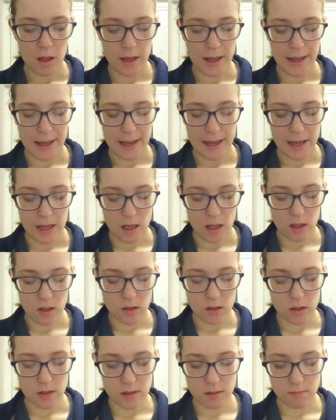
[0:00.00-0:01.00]
a
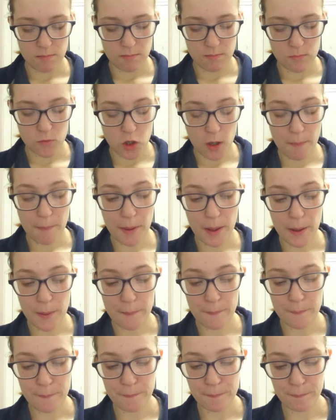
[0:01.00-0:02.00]
jumper,
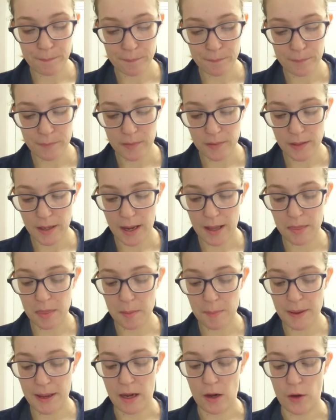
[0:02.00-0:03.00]
and
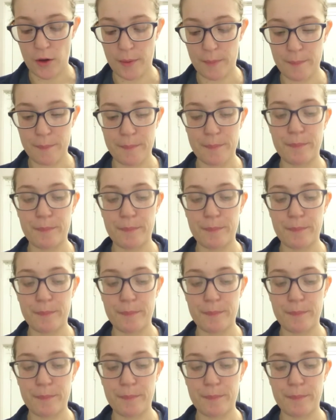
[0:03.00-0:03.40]
the pillow.